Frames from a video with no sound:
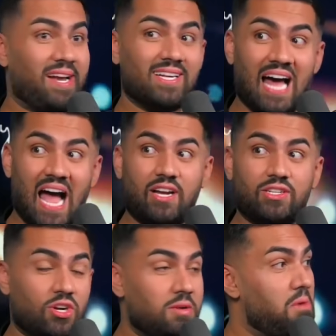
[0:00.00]
Because I
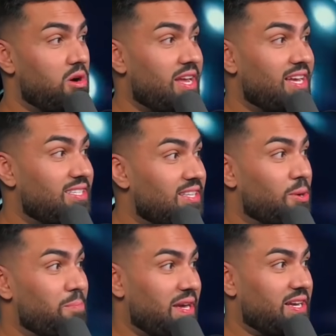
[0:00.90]
could turn Monday into
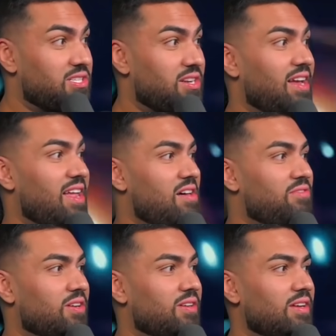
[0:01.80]
their biggest night
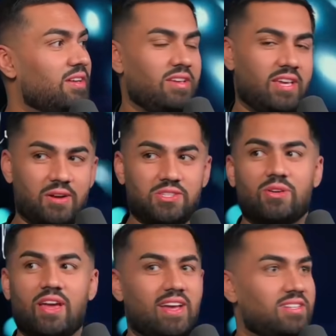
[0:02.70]
ever. Mm-hmm. He goes,
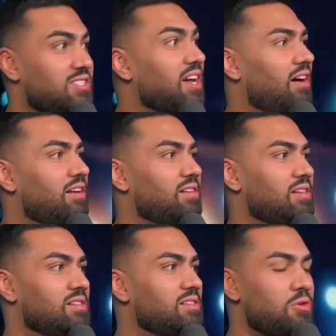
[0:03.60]
okay, it's done.
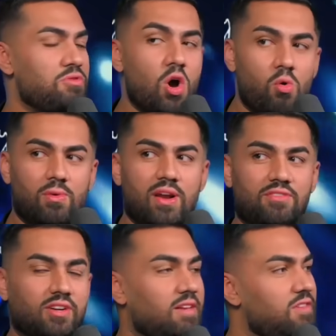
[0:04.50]
Now, no one would
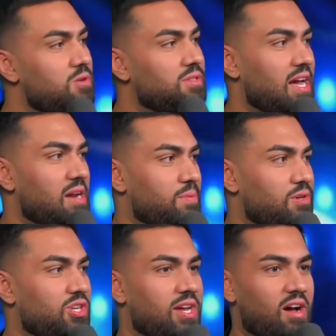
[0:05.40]
ever give you a ten
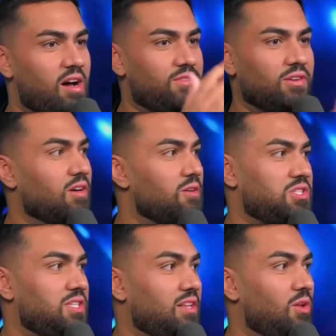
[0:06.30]
percent off a
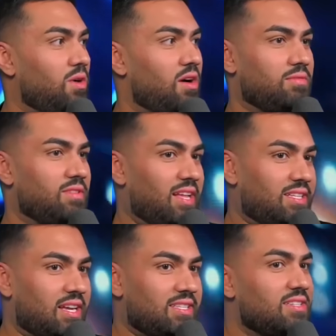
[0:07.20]
gross deal where
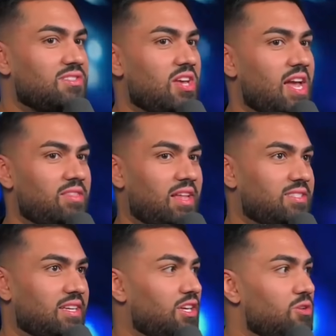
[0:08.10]
that's, that's insane.
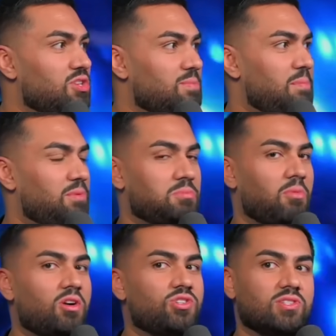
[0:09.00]
That's like usually people's
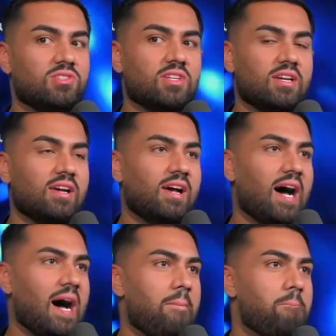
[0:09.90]
margins.
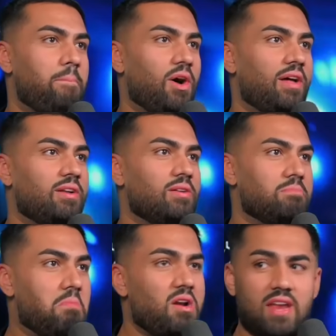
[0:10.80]
Mm-hmm. Um, but
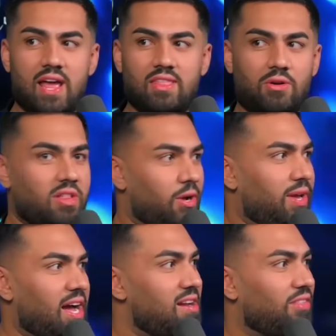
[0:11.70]
Monday, they were like,
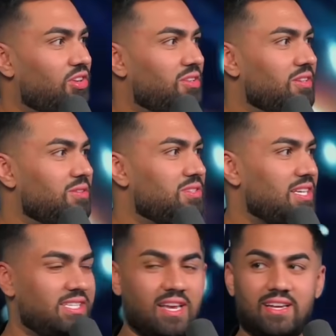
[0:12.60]
we got nothing to lose.
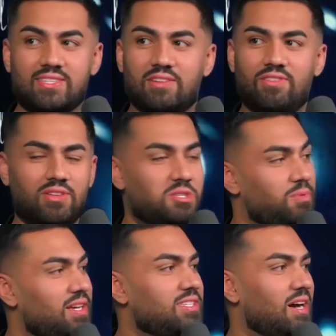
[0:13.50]
He's mm-hmm. saying he's going to fill this
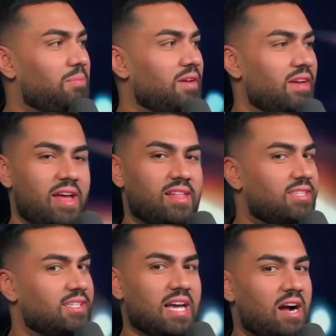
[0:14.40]
place up. And
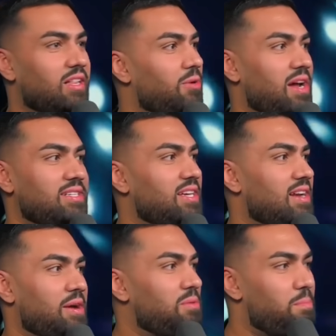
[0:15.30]
that's exactly what I
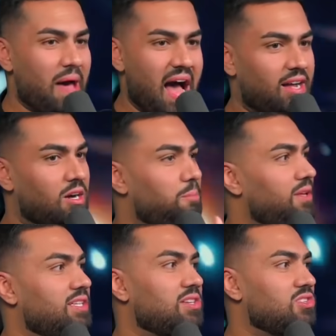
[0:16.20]
did. I would pack up
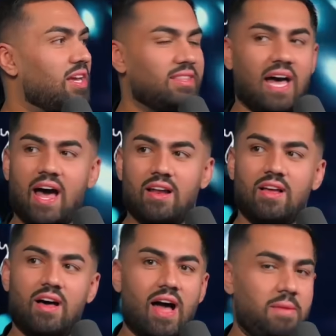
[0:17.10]
places mm-hmm. like that.
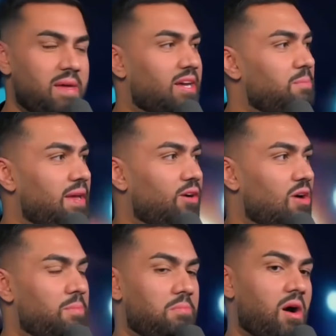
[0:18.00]
I'd make a big
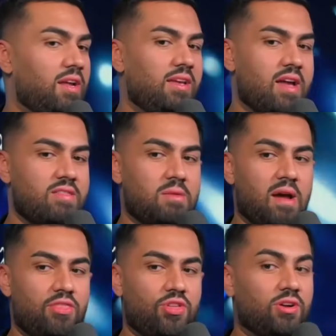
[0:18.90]
grip of money. And then
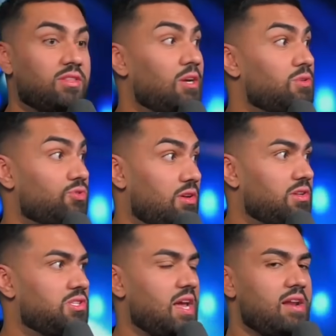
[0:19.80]
my third thing was real
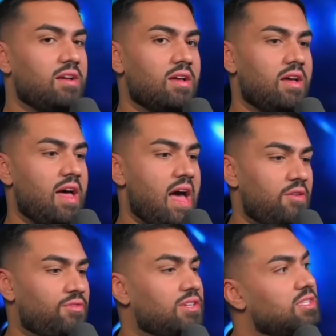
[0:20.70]
estate. Mm-hmm.
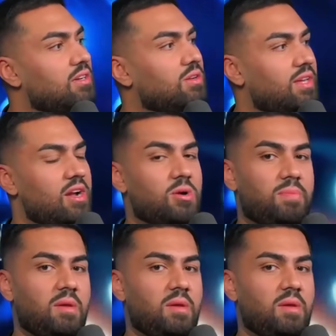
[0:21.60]
Every single year,